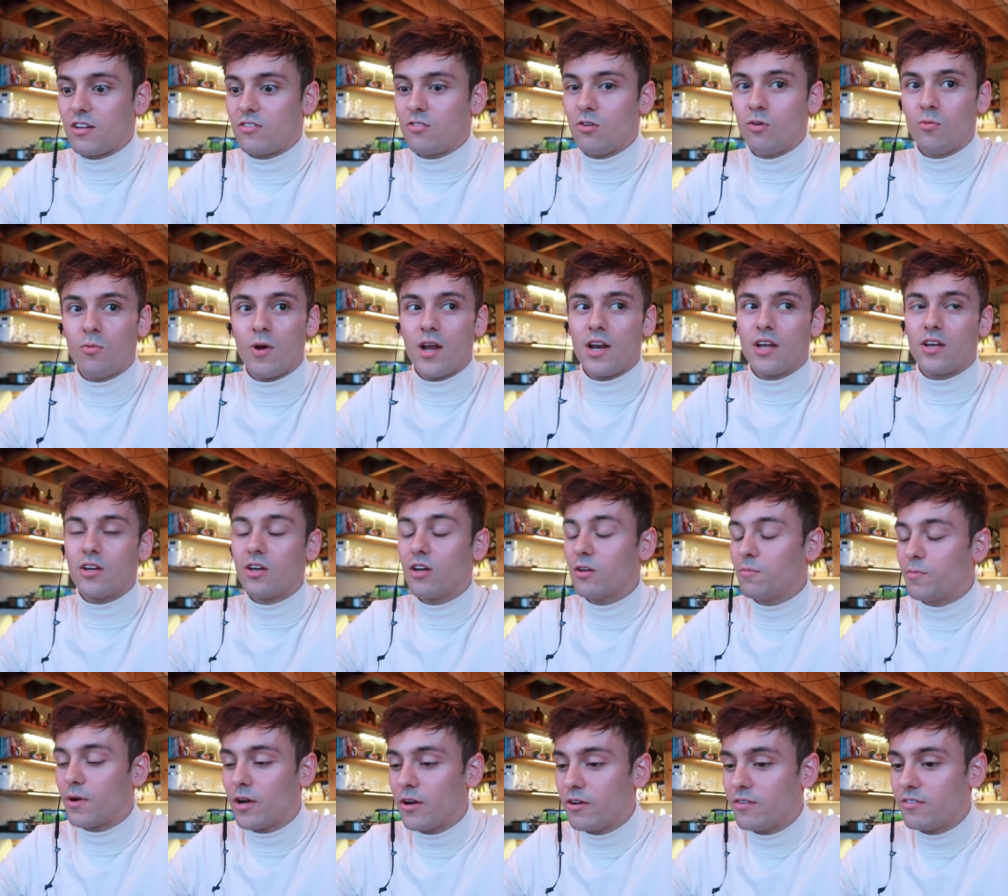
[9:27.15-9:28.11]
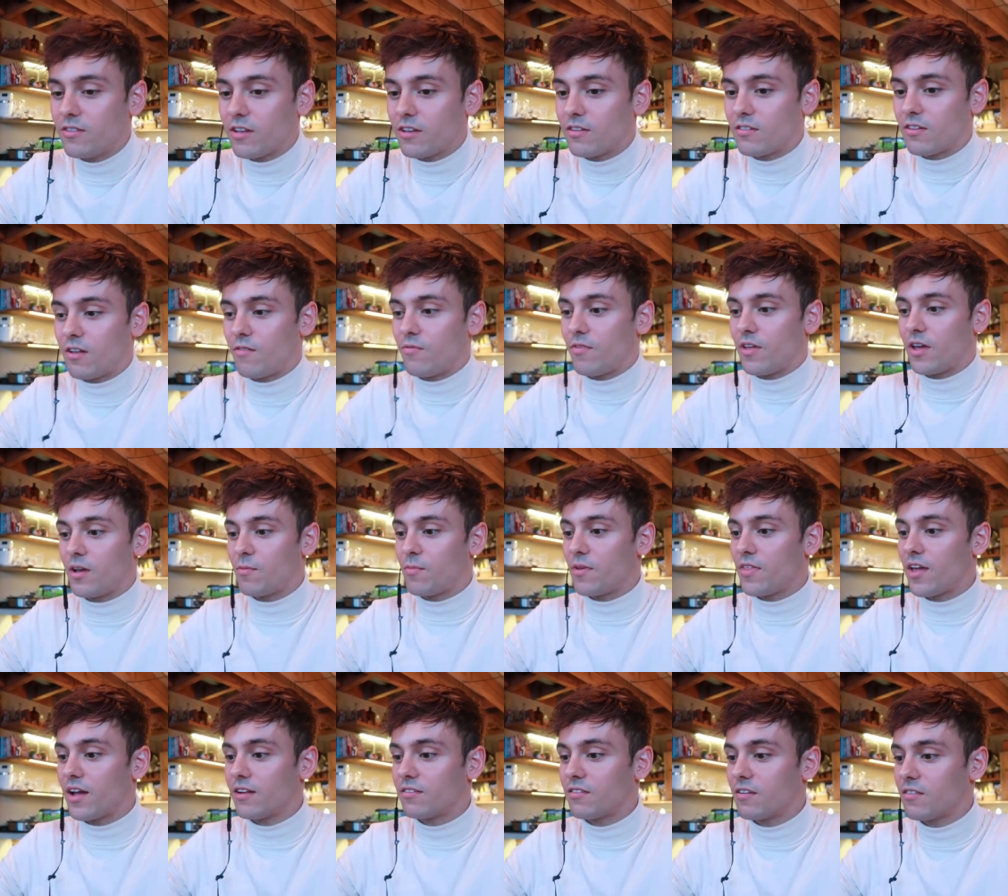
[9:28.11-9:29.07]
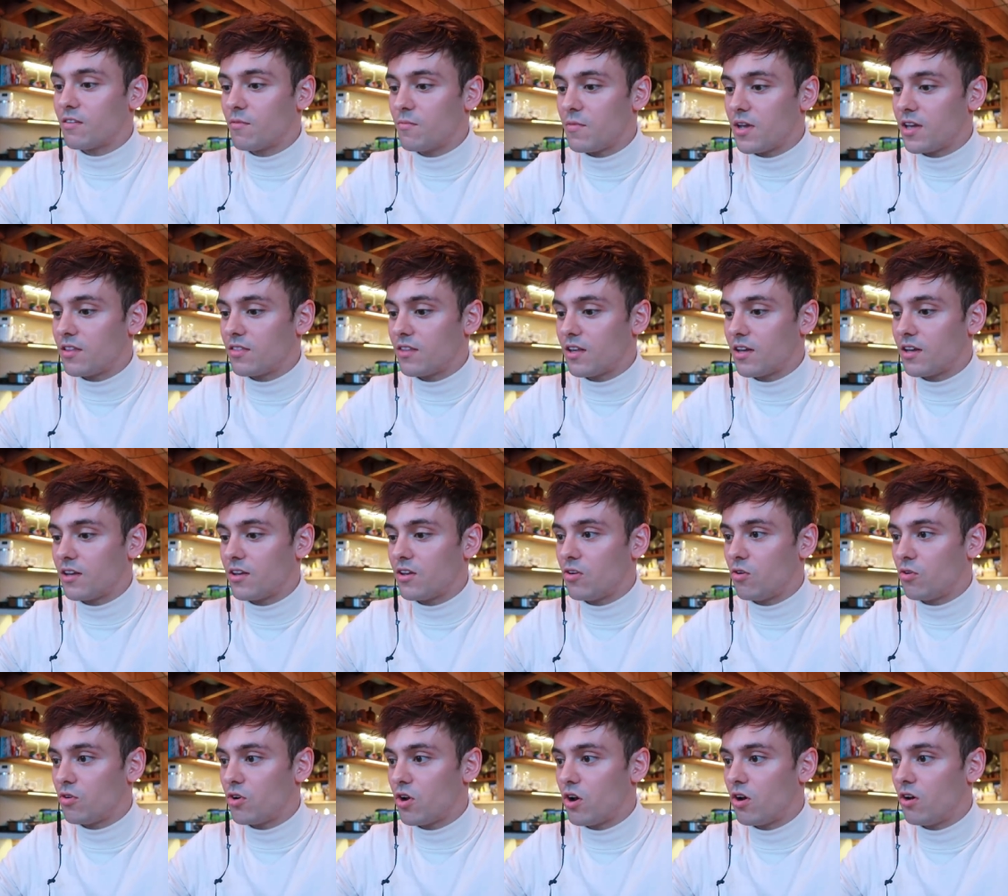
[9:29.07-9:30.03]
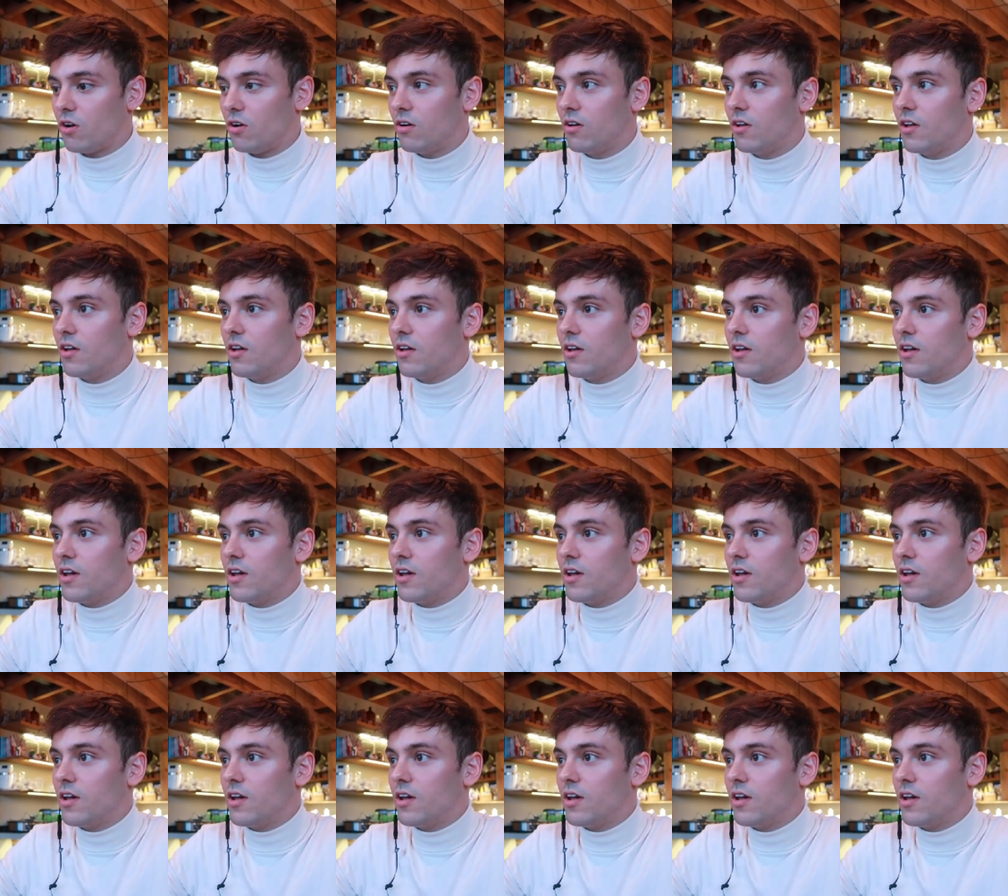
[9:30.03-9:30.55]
It's all well and good posting something, but that doesn't mean that you're not,